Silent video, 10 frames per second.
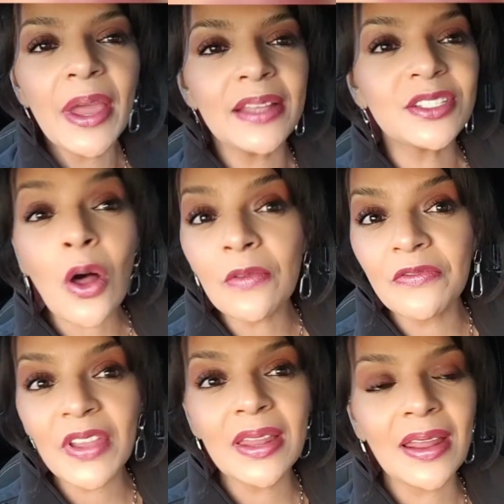it's
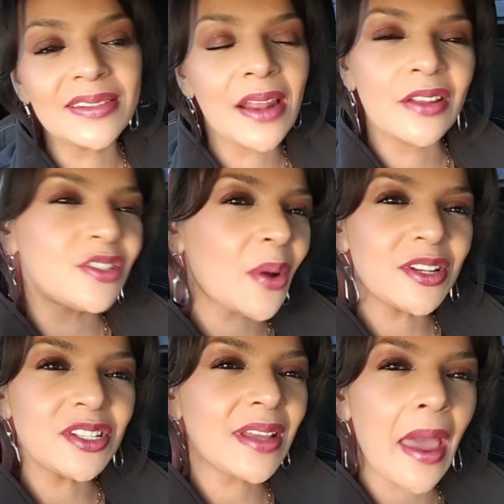called Venus. And so I
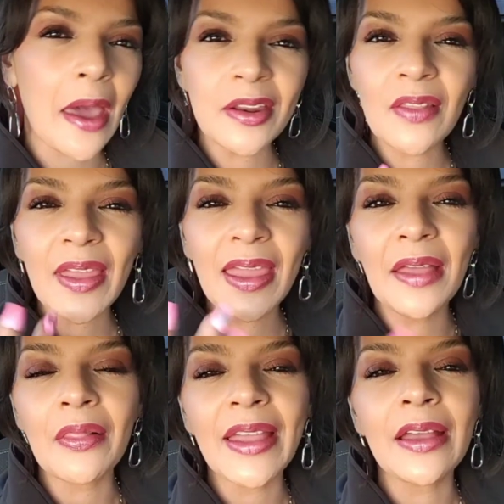just added
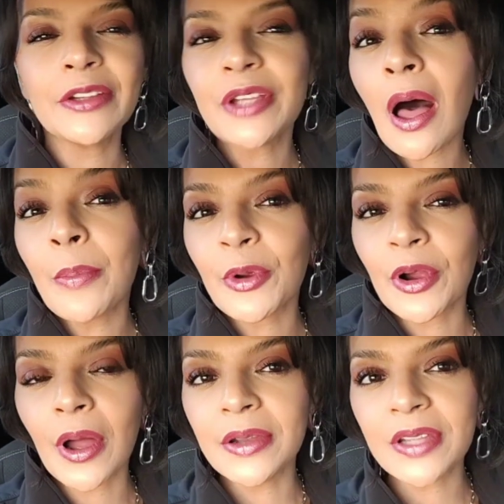it like a
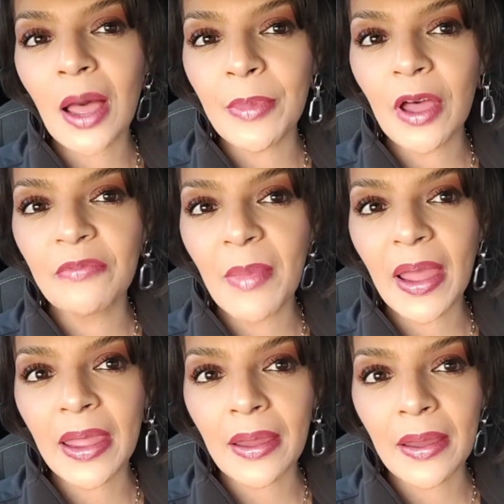topper on top of
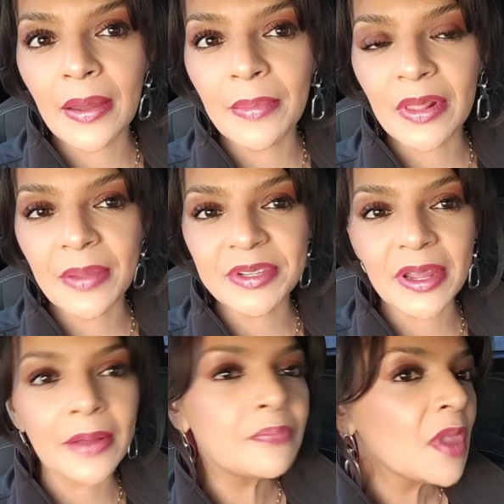my
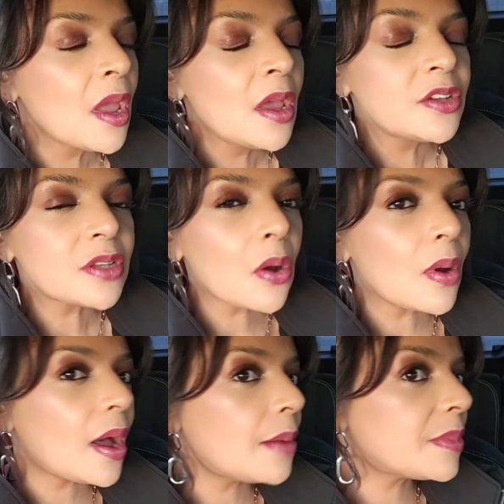lipstick.
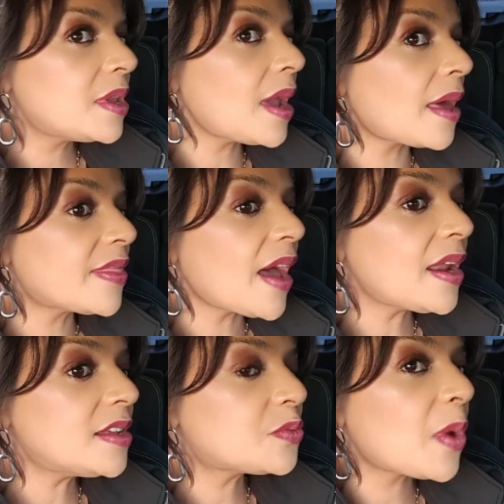So yeah,
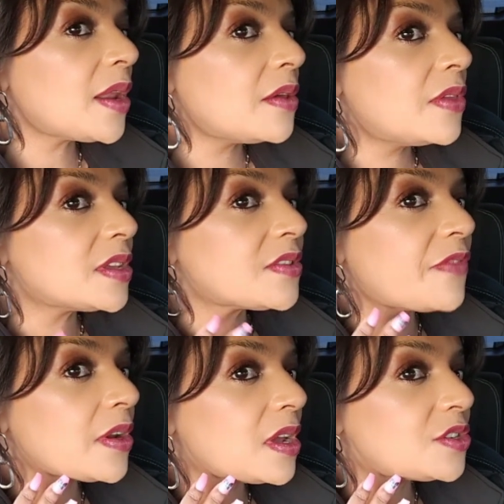that is what this
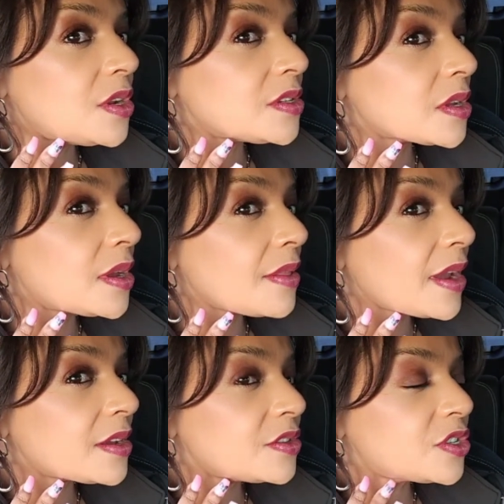foundation is looking
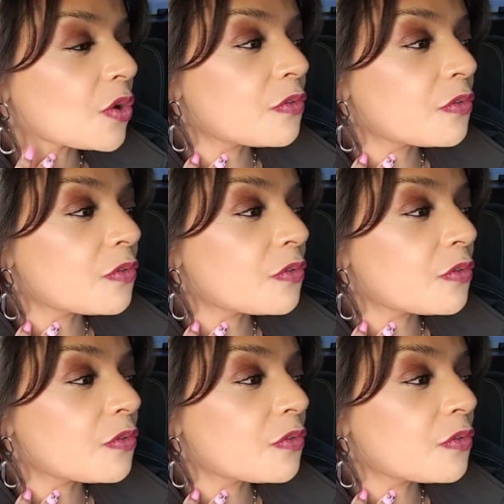like so